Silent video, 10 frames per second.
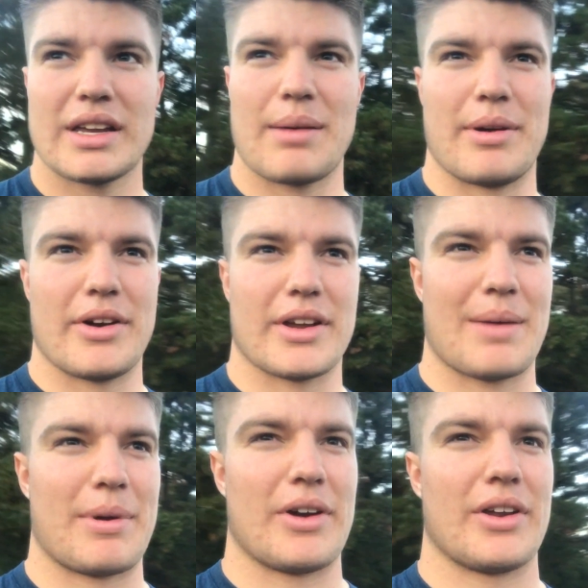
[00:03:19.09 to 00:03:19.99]
Kept hearing it,
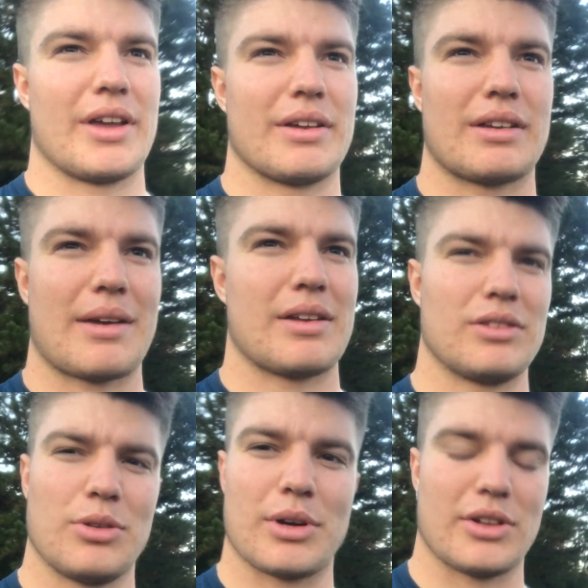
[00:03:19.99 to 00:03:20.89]
kind of getting a
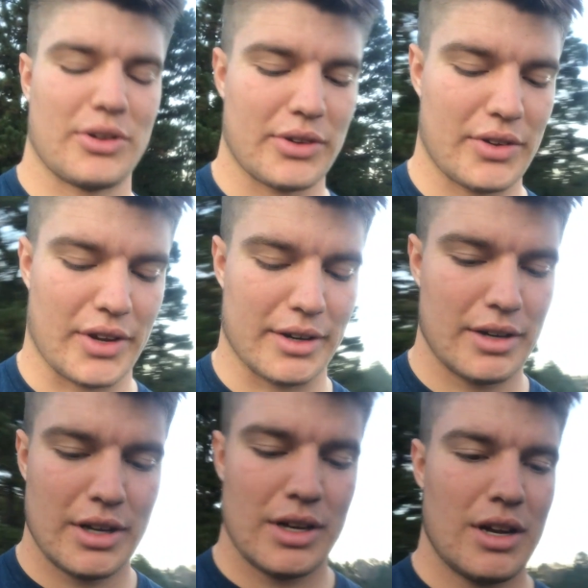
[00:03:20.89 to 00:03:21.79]
little bit closer. I was like,
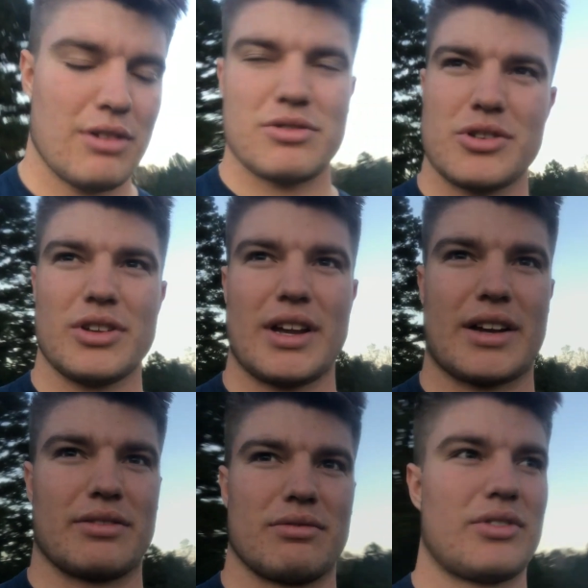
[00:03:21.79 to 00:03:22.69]
surely I
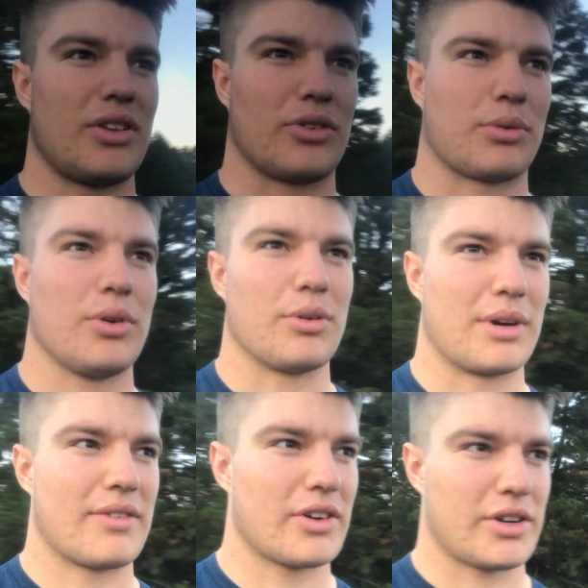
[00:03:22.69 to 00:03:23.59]
could see the squirrel or
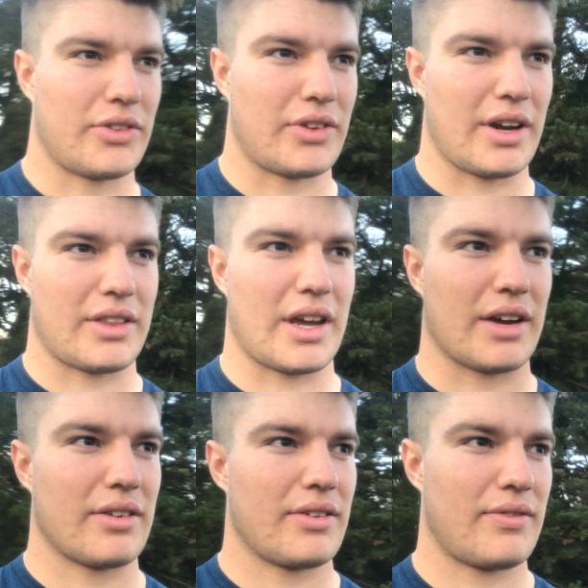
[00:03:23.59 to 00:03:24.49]
whatever. Couldn't see anything.